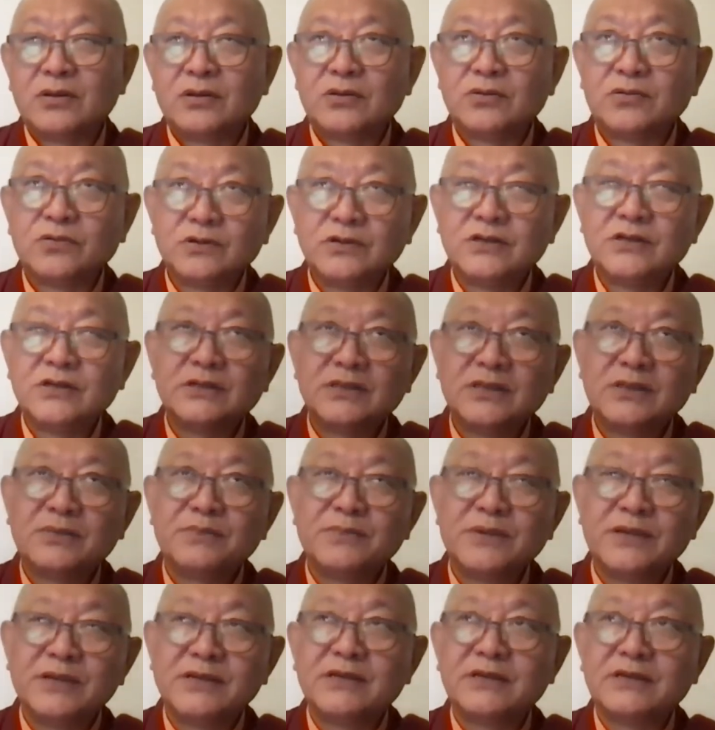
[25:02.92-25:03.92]
Good in the
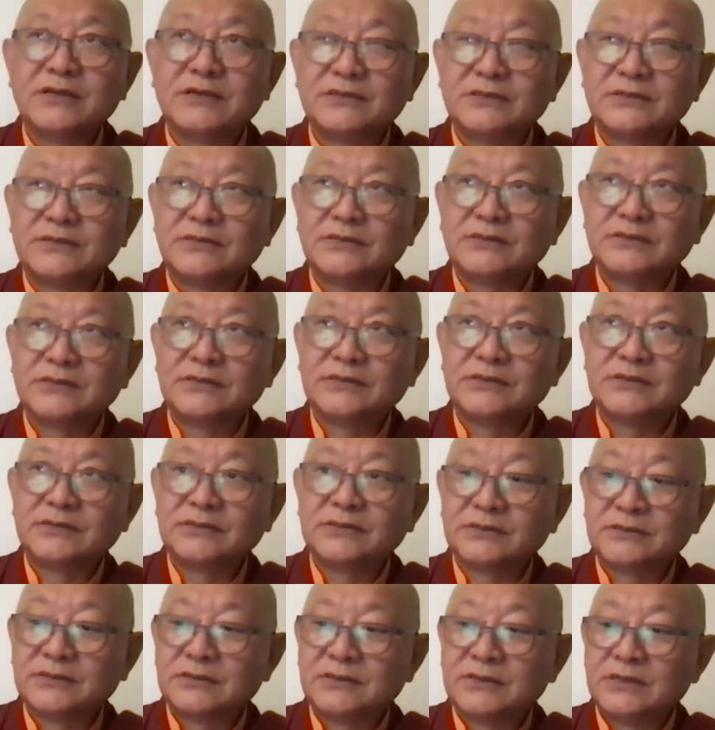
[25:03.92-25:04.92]
middle
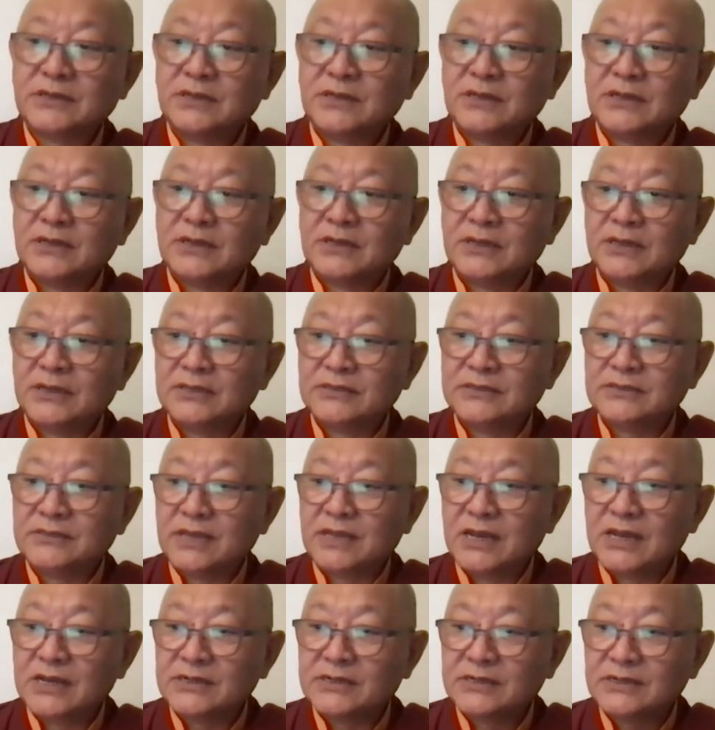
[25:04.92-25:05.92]
is
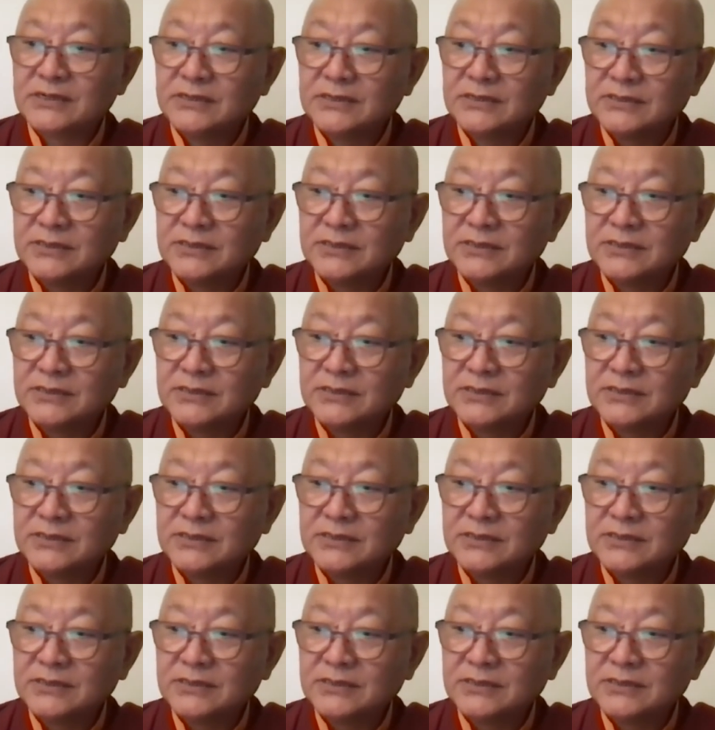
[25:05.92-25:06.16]
that